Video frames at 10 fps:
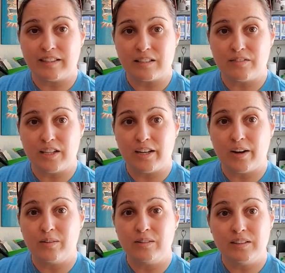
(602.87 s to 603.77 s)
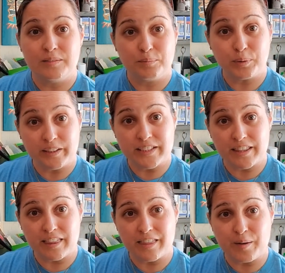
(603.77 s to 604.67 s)
this video, please
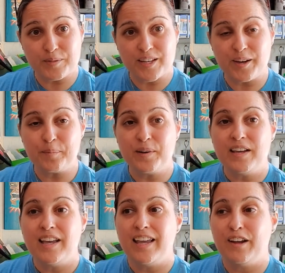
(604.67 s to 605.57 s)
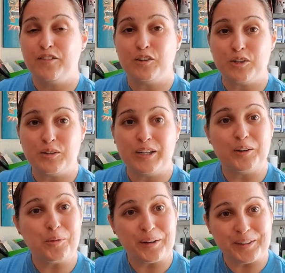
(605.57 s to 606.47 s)
hit the thumbs up. If you're new here,
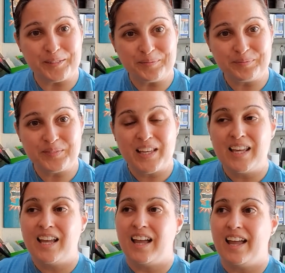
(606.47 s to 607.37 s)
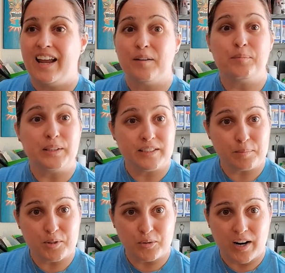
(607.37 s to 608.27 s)
welcome, and please
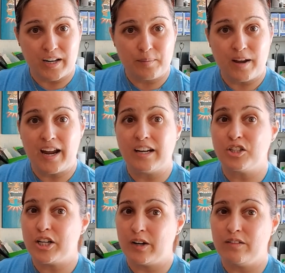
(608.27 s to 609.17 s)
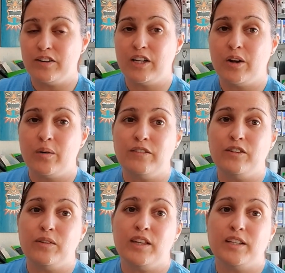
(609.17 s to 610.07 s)
subscribe and share the video if
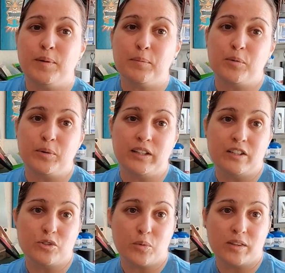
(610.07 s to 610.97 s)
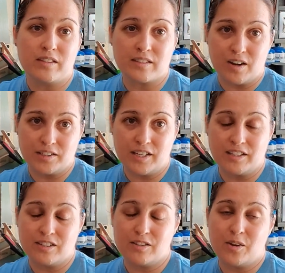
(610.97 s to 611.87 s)
you think people would enjoy this
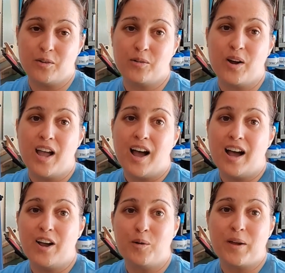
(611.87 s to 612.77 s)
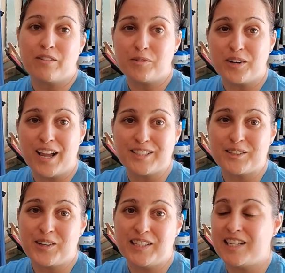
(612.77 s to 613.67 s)
content. So I hope everyone has a
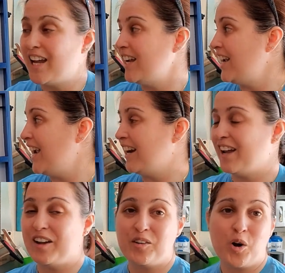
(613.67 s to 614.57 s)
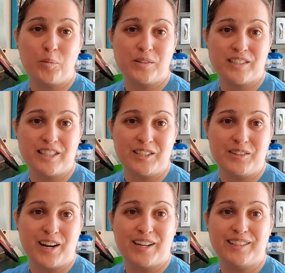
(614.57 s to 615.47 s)
great day, and I hope to see you
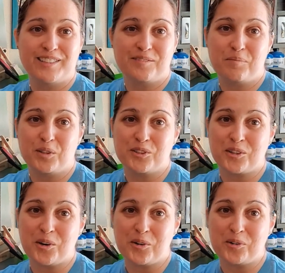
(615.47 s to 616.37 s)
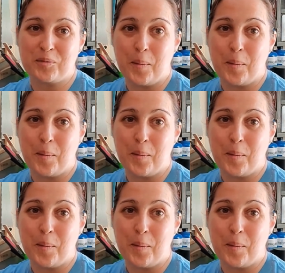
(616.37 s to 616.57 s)
guys build your own